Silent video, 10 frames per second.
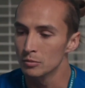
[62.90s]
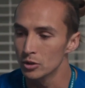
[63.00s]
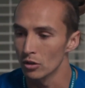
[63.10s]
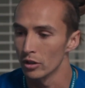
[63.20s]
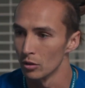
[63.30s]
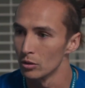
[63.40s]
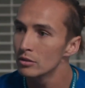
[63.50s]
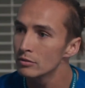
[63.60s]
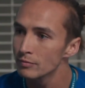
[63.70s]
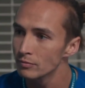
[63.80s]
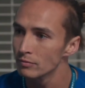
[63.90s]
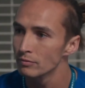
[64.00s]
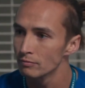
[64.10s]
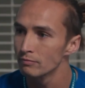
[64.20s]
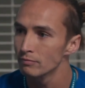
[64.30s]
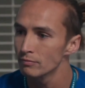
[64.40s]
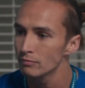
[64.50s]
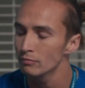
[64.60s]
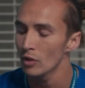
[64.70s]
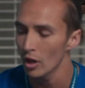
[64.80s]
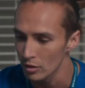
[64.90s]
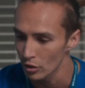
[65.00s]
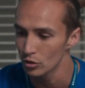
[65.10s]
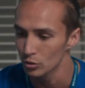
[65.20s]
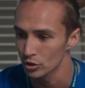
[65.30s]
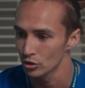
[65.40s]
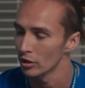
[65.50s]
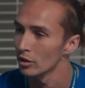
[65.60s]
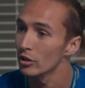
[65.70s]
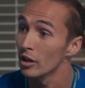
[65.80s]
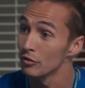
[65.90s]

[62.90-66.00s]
I'm sorry, Owen. I know you were just trying to look